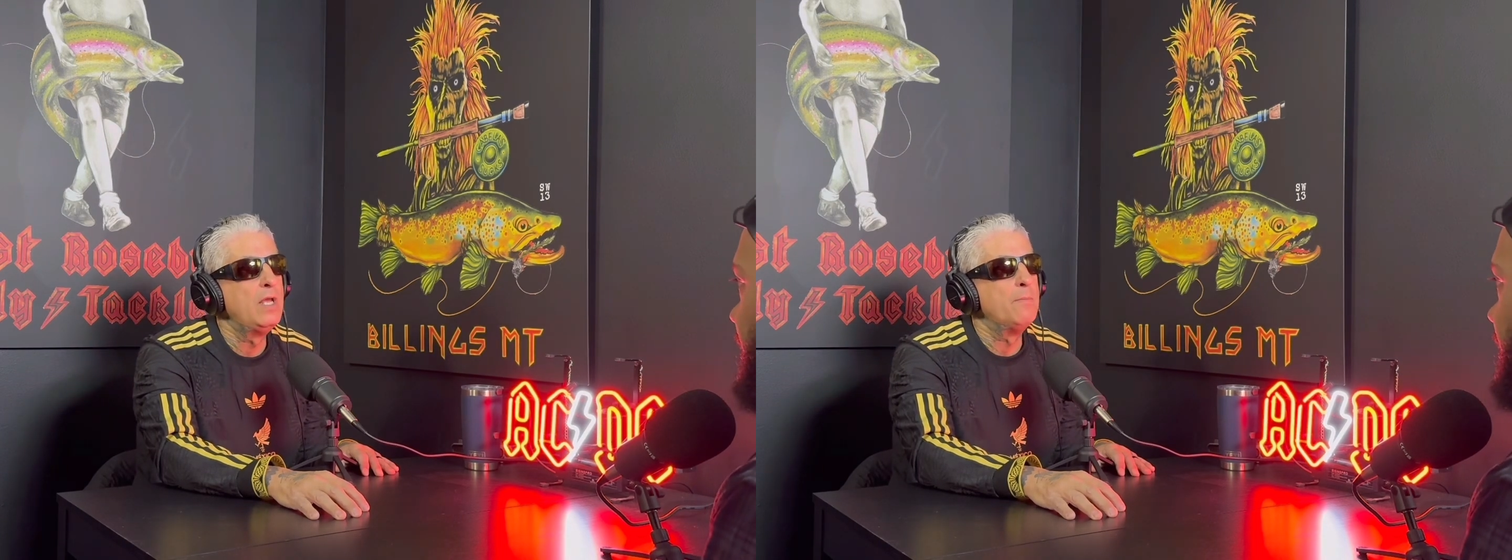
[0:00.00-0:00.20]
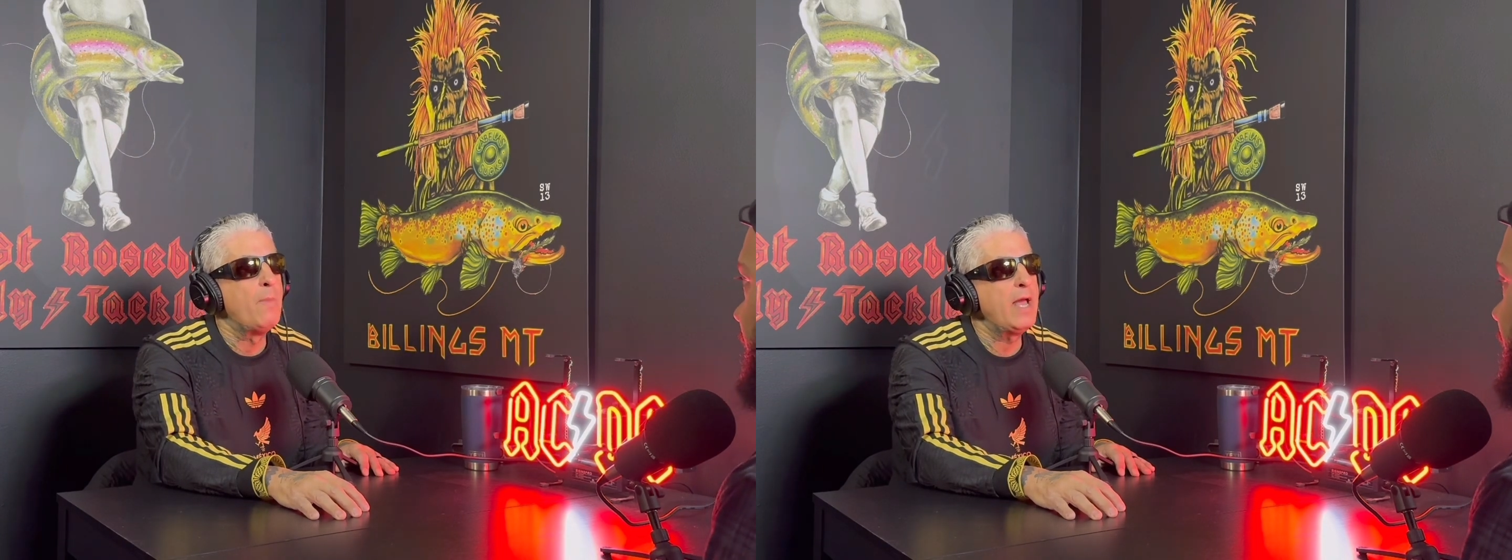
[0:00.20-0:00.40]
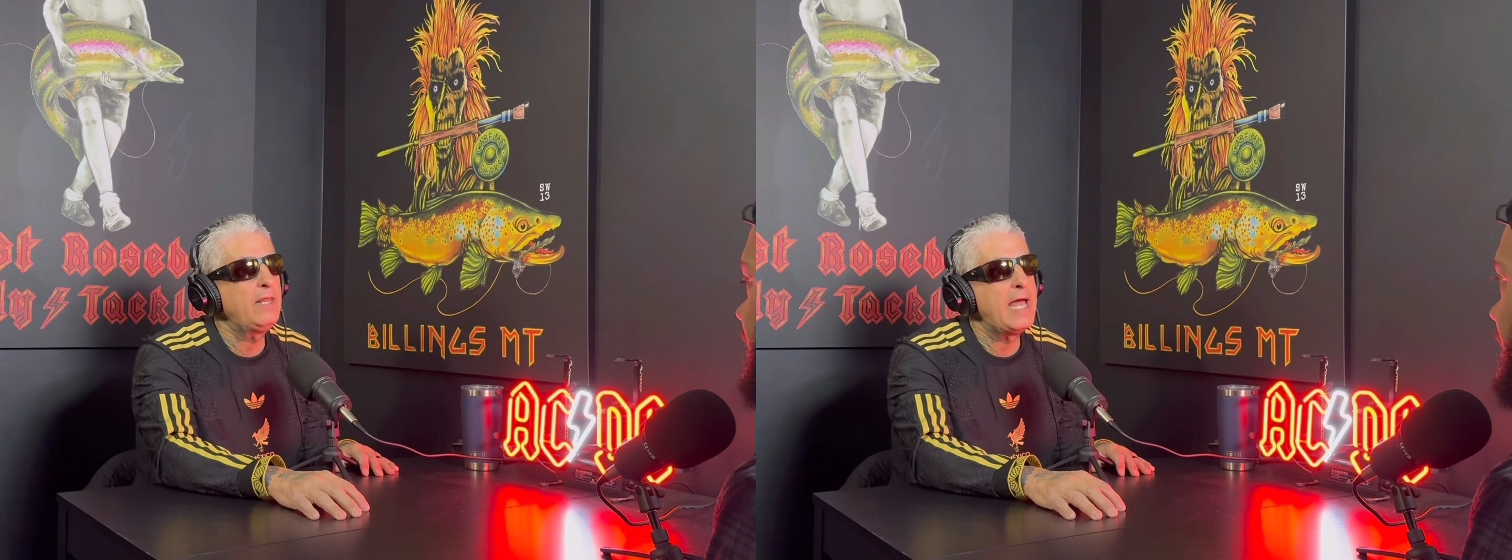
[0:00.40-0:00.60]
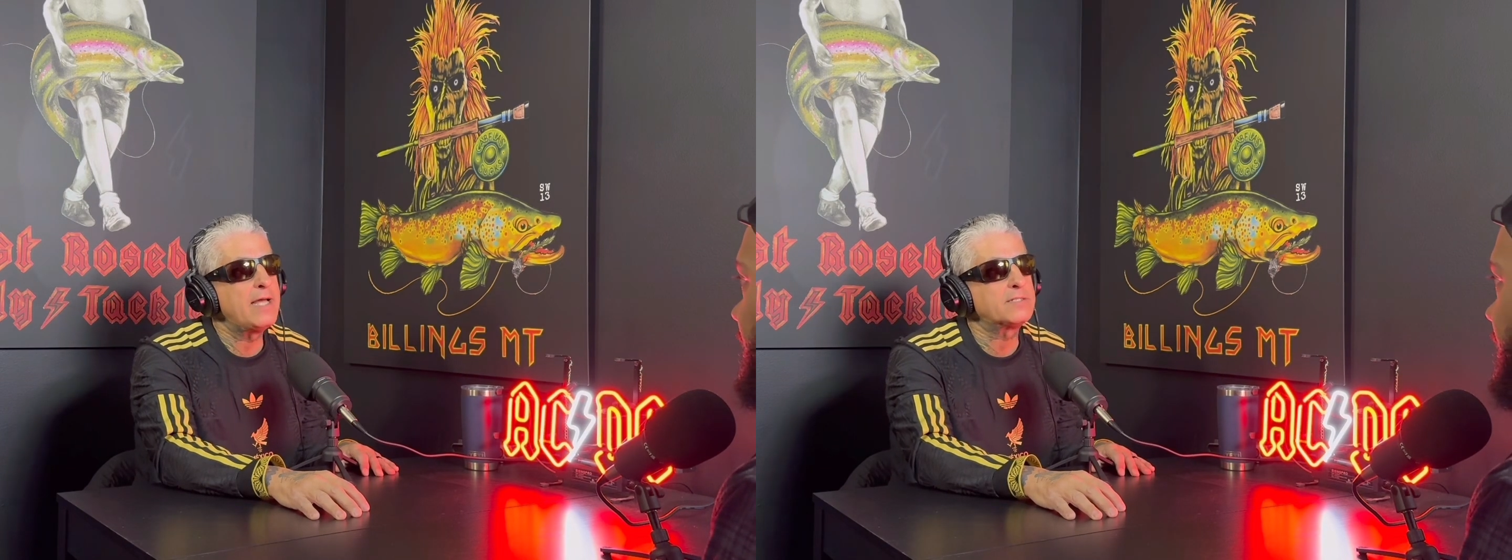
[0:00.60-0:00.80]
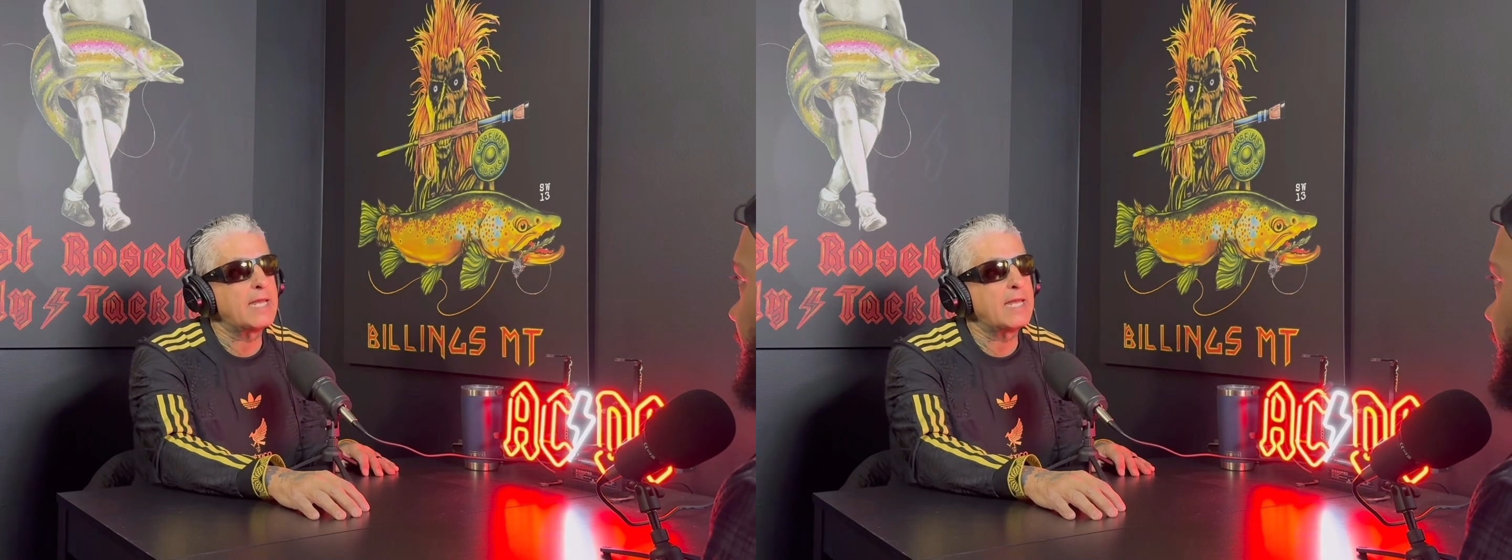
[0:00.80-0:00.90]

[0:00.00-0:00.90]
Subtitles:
my last